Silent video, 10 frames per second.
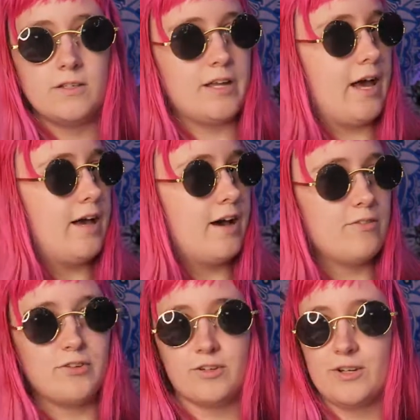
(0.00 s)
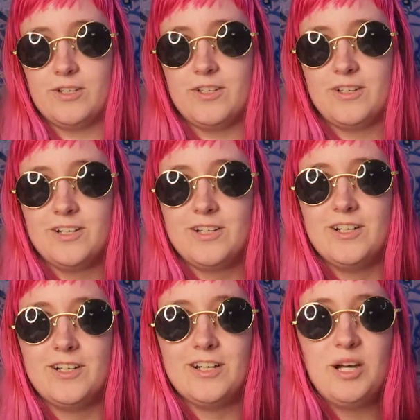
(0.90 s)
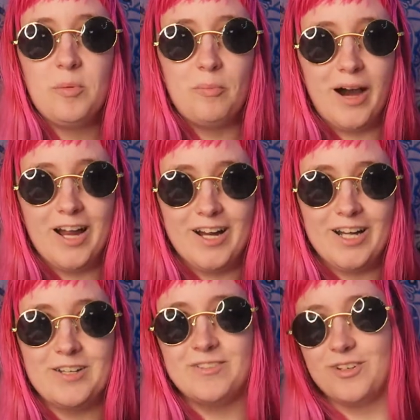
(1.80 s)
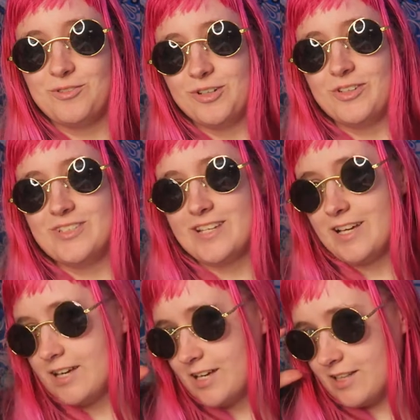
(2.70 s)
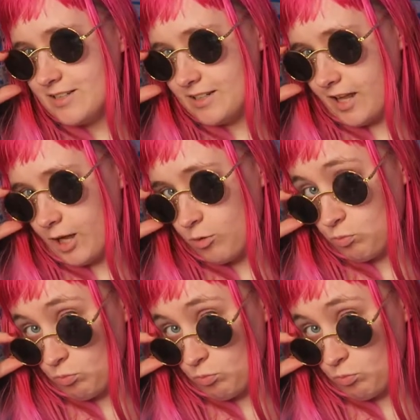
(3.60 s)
Yeah, I feel real piratey when I wear these. Like,